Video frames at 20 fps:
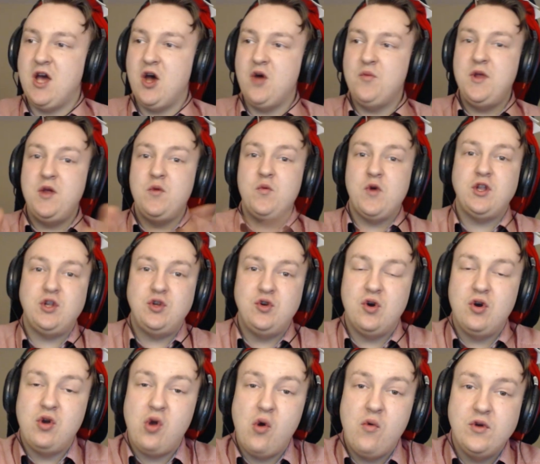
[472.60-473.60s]
Tell me what
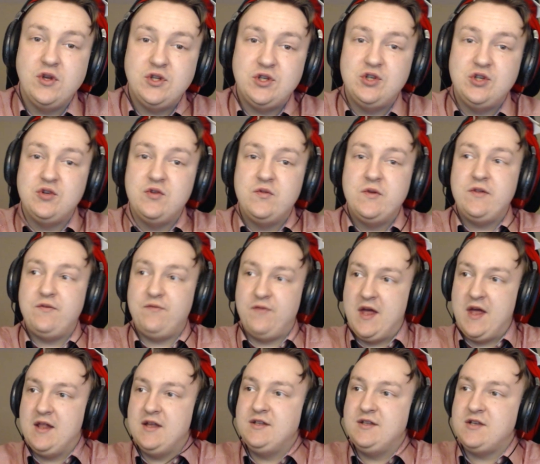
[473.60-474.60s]
you're going to do with
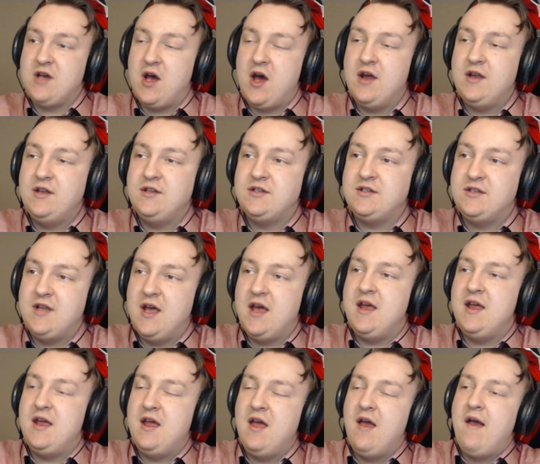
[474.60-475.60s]
Valentine's
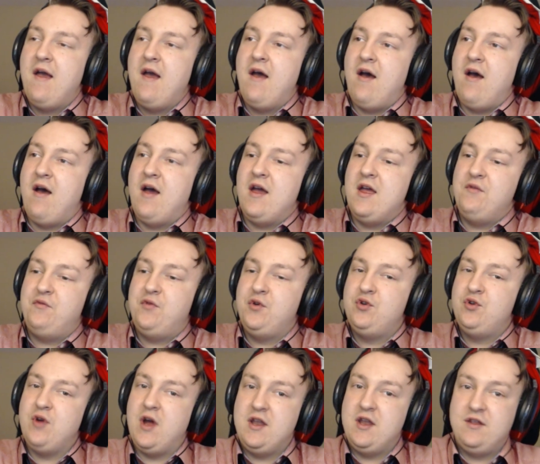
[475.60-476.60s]
Day, uh, if you
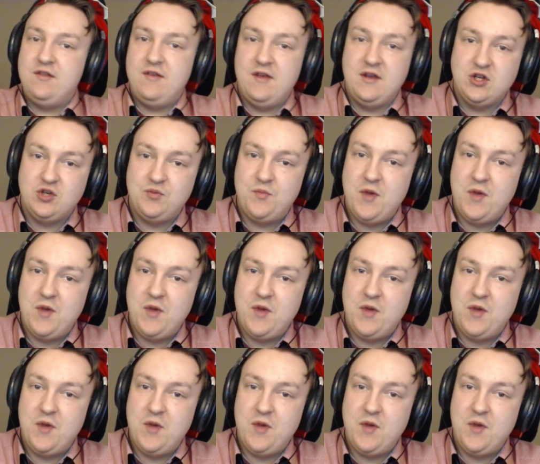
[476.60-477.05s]
do anything